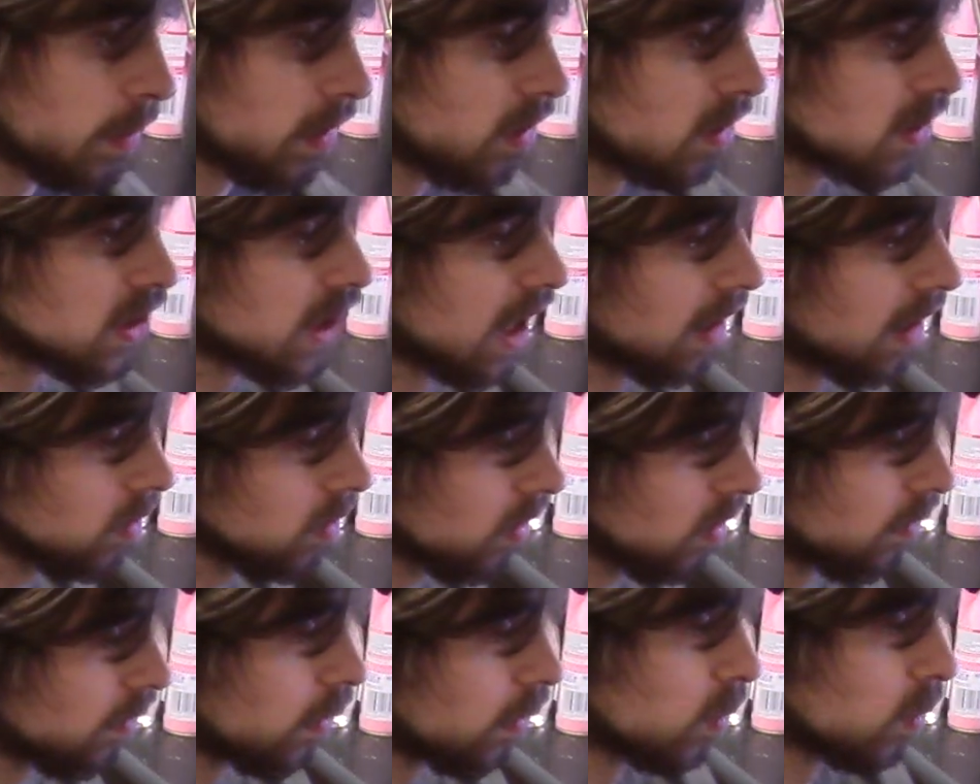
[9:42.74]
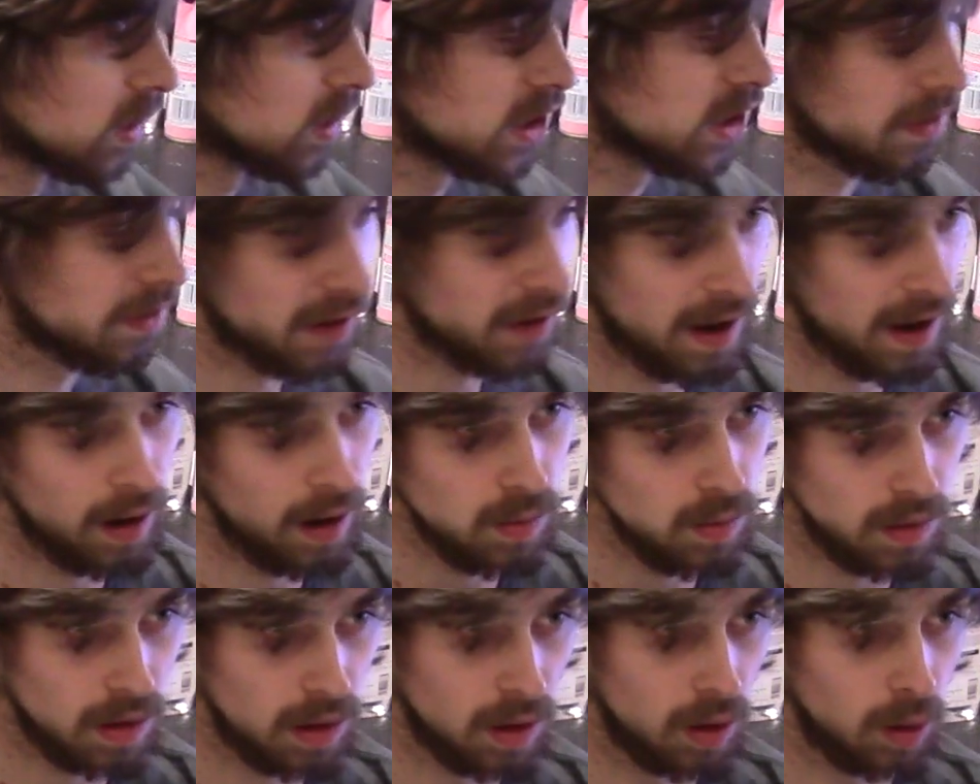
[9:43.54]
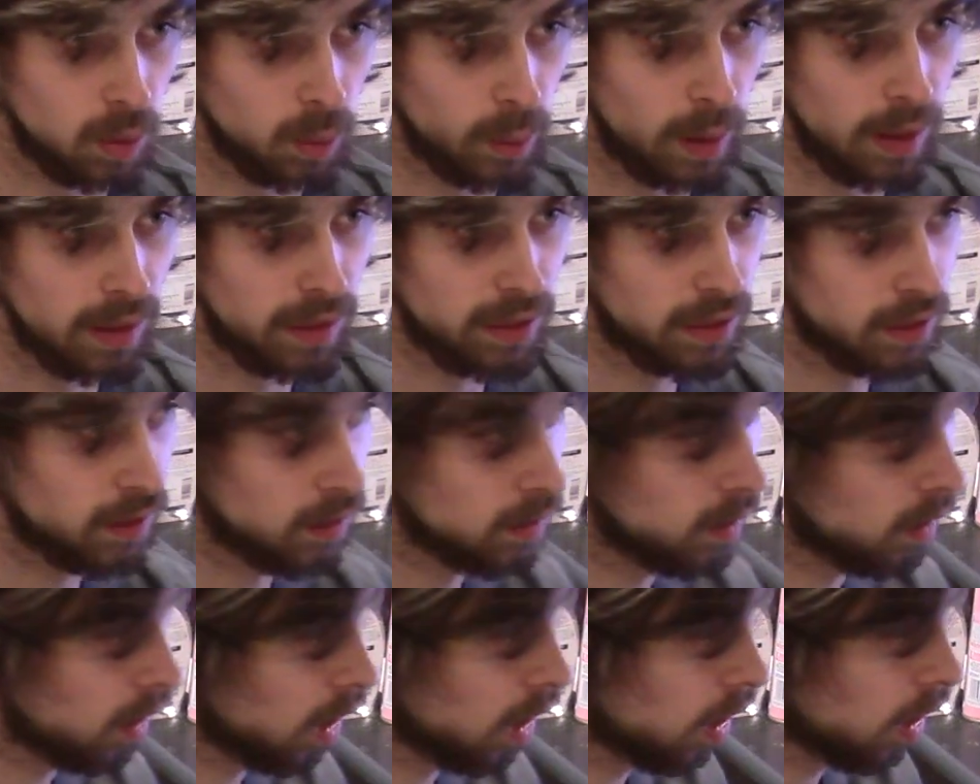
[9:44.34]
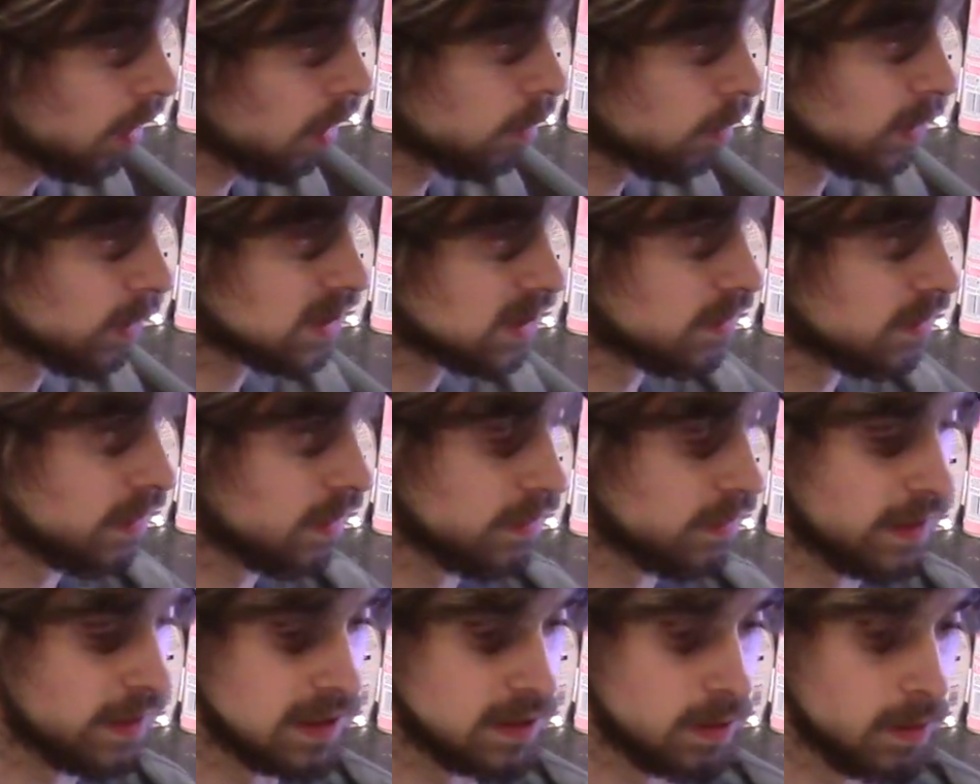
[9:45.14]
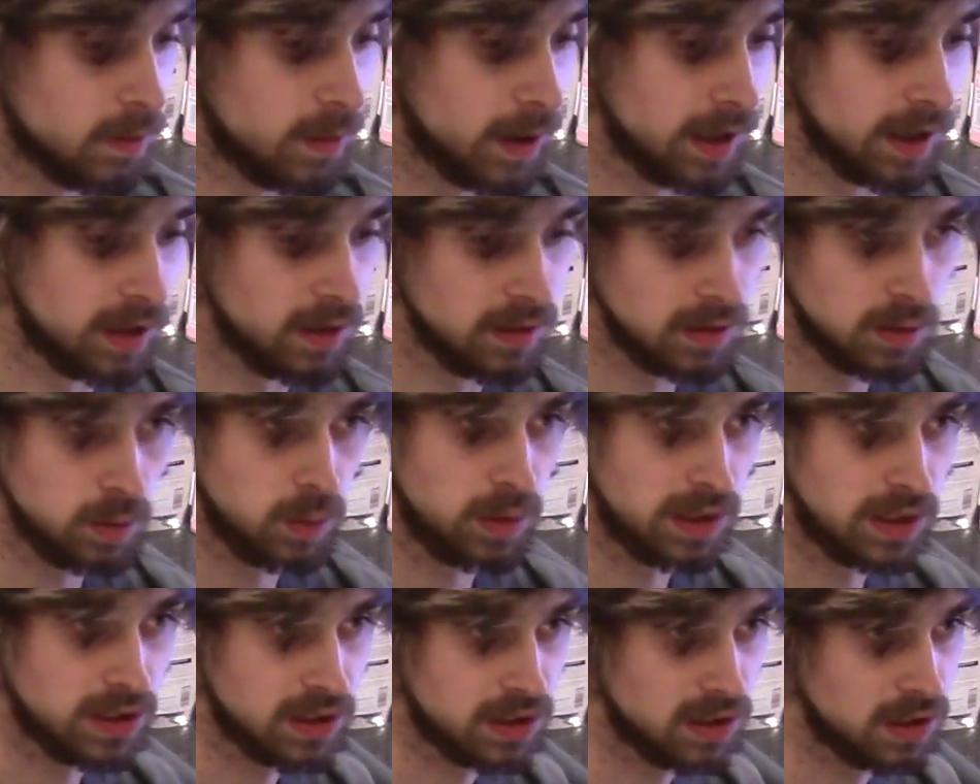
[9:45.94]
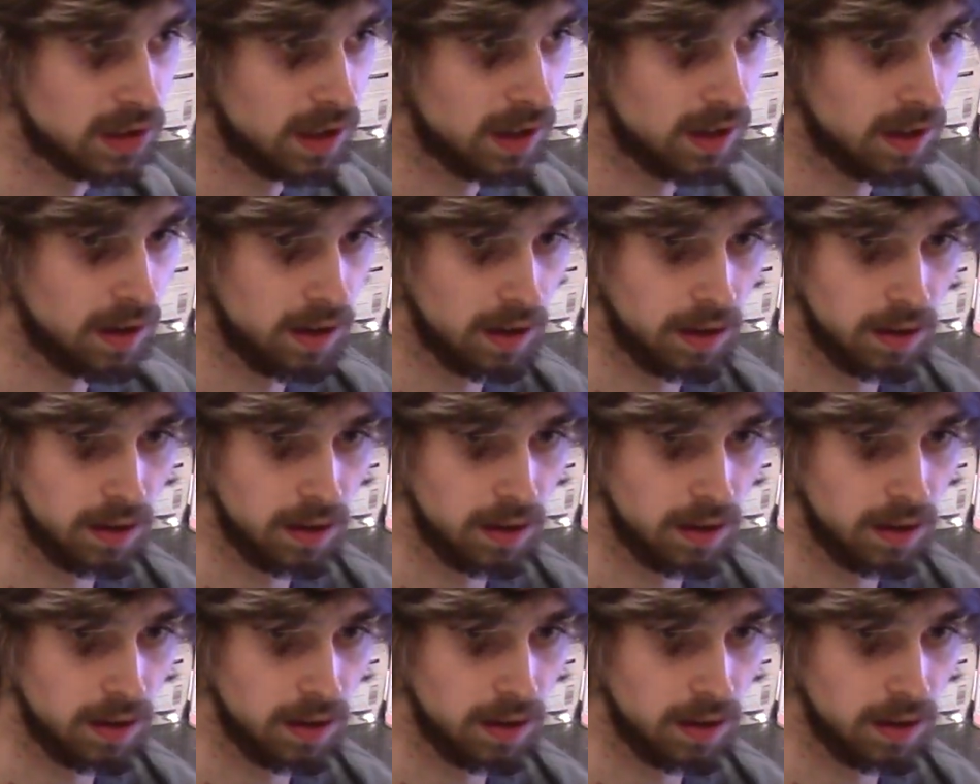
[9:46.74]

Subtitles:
up on our channel if you want to check that out, along with the rest of our Face of the Radios, which...